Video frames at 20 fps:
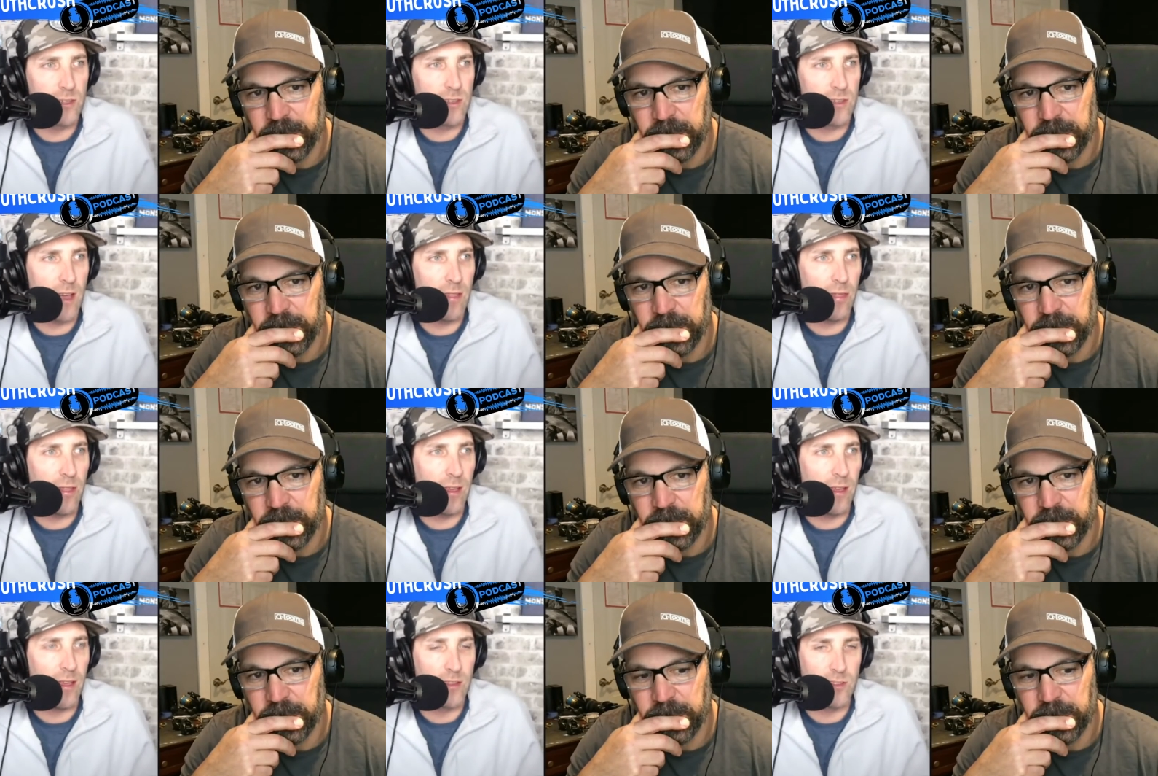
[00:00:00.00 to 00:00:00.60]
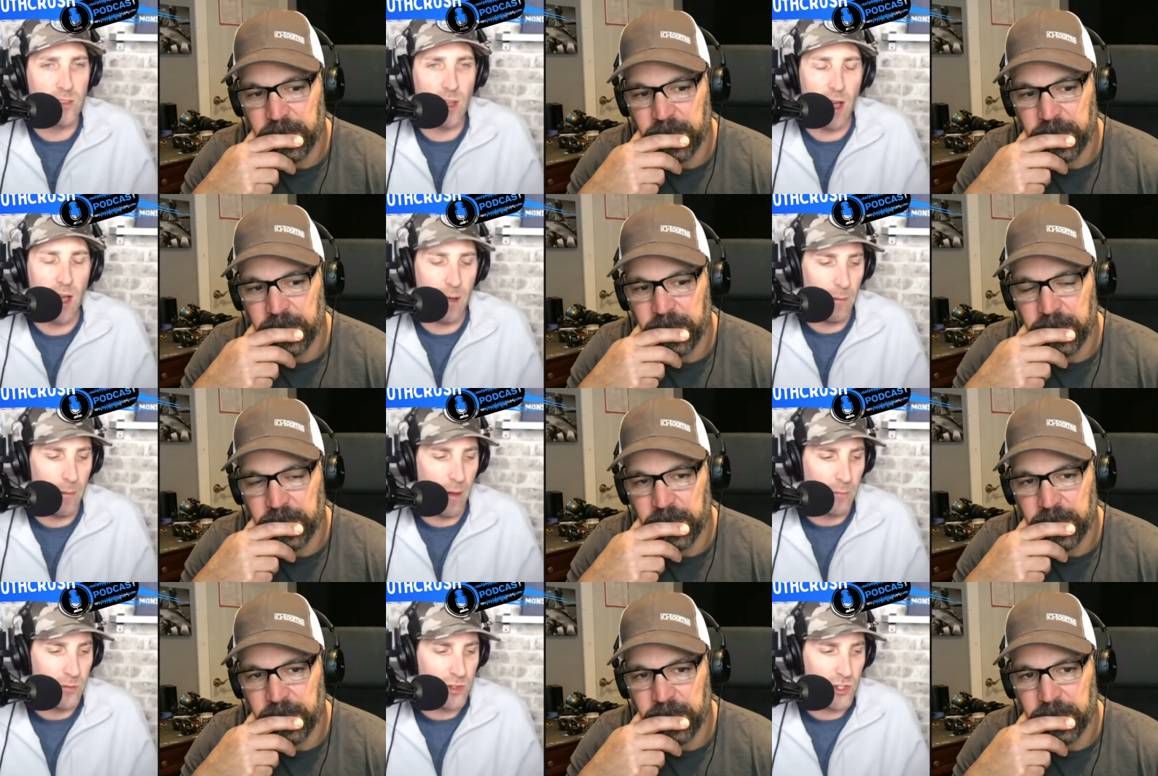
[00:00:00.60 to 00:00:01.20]
Speaker 1: I think, is I'm,
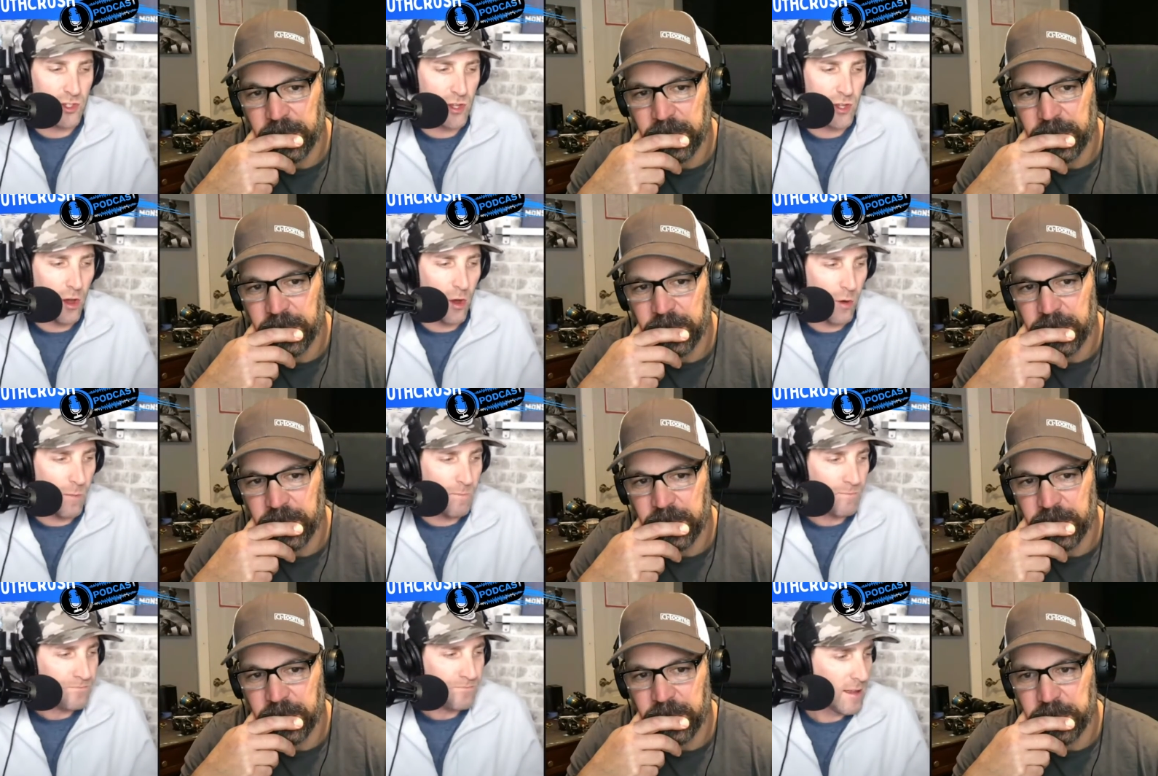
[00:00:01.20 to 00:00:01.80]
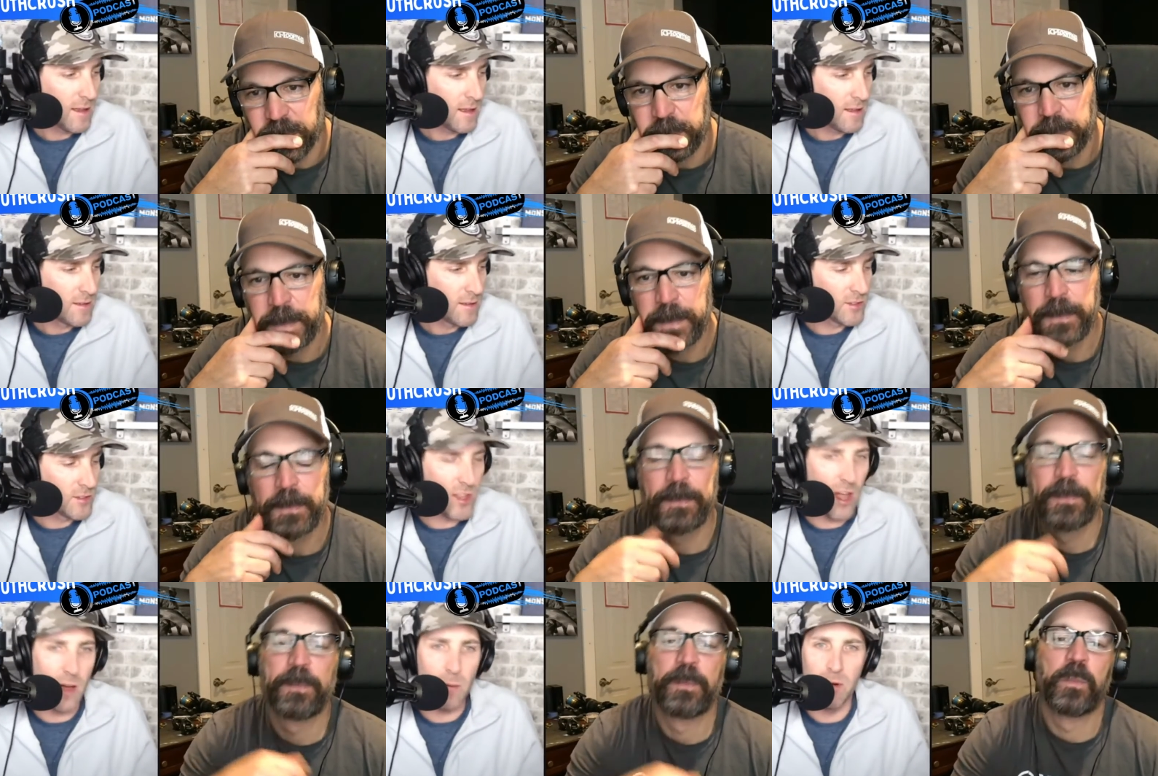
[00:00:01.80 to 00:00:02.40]
I'm so
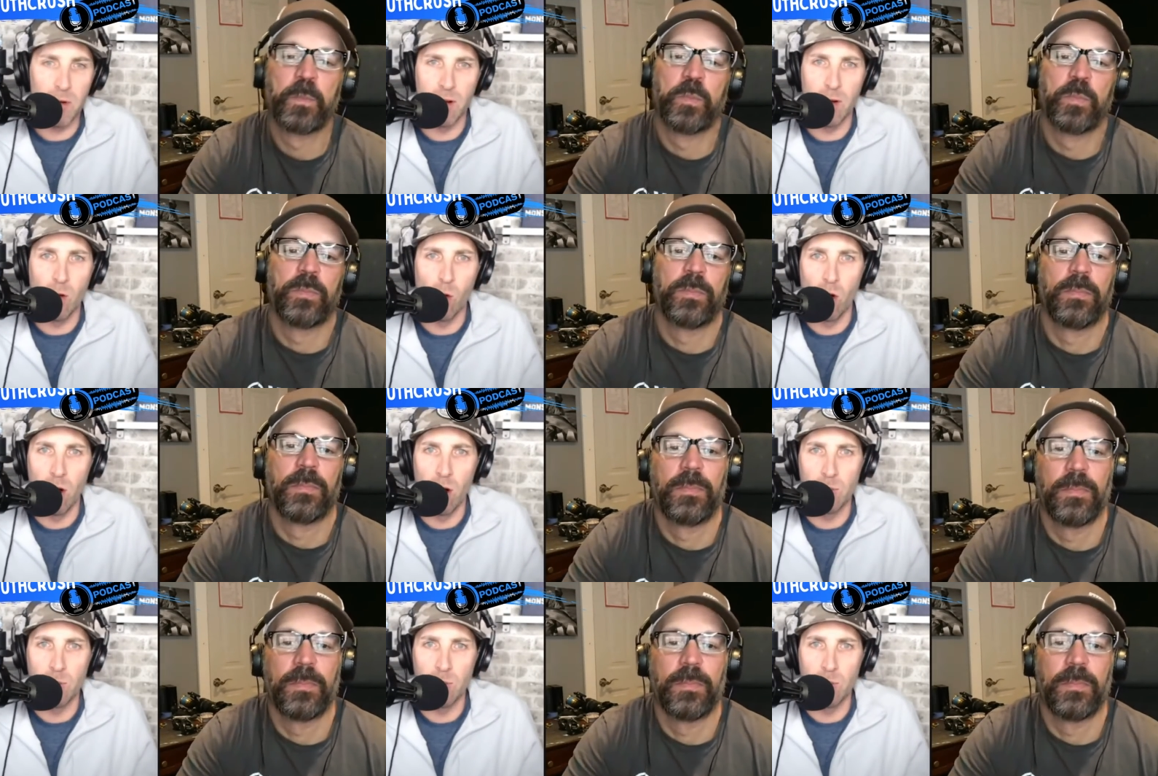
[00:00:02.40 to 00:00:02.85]
stubborn or I'm